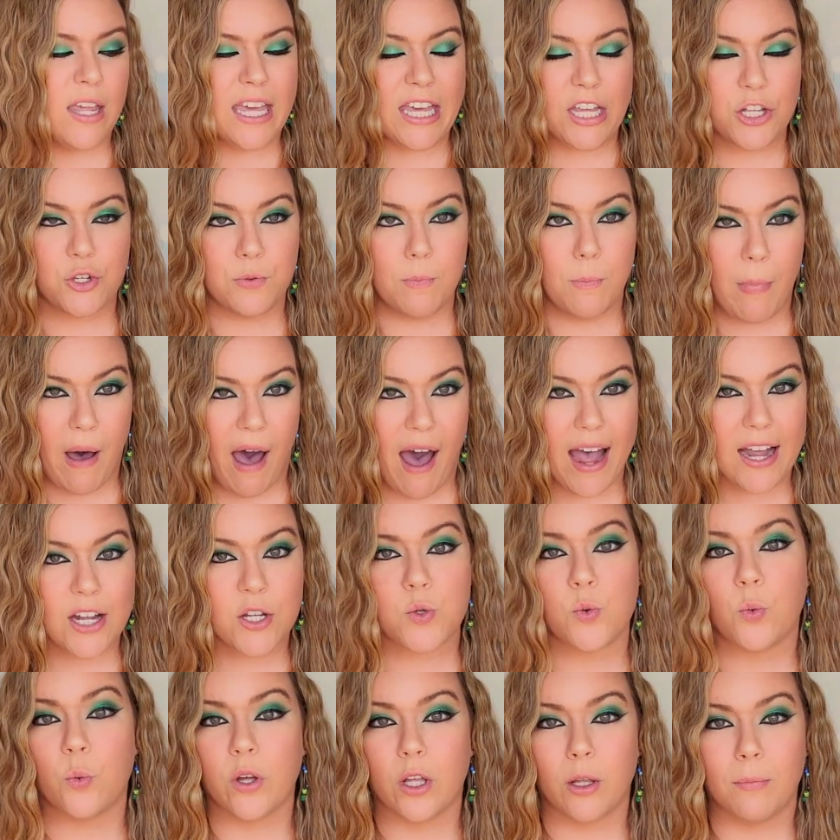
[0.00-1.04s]
each
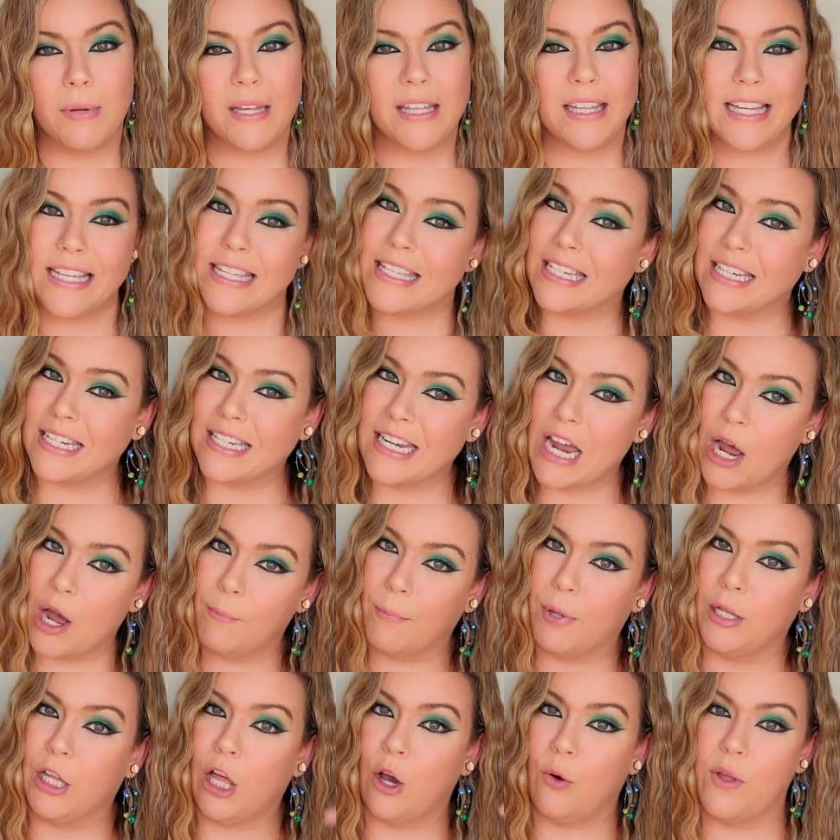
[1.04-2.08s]
box will be listed
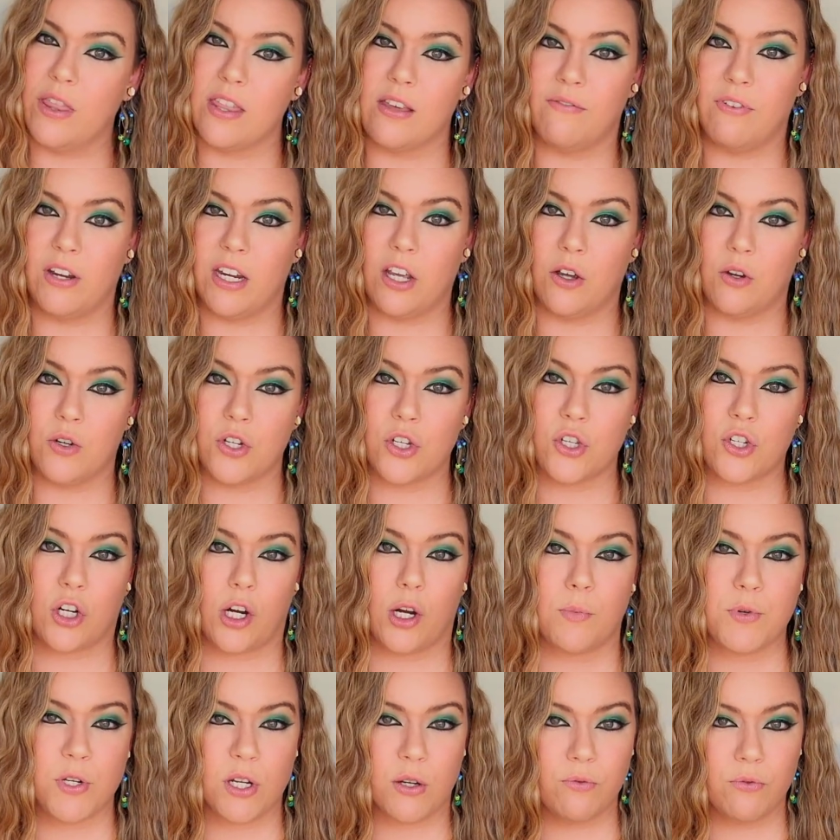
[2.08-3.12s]
down below in the video
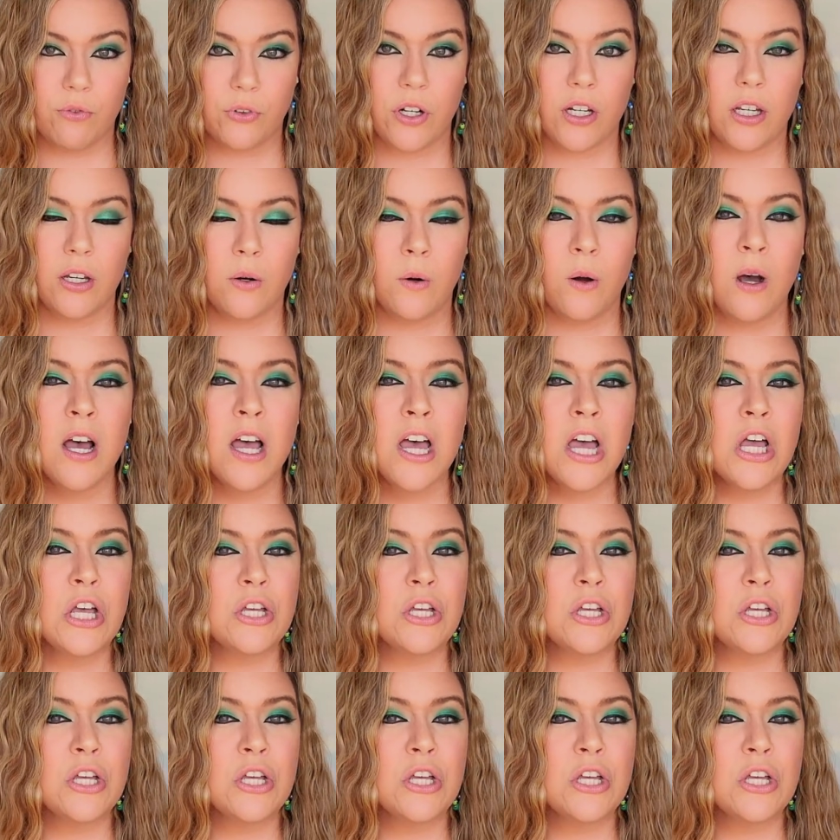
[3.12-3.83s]
description for you.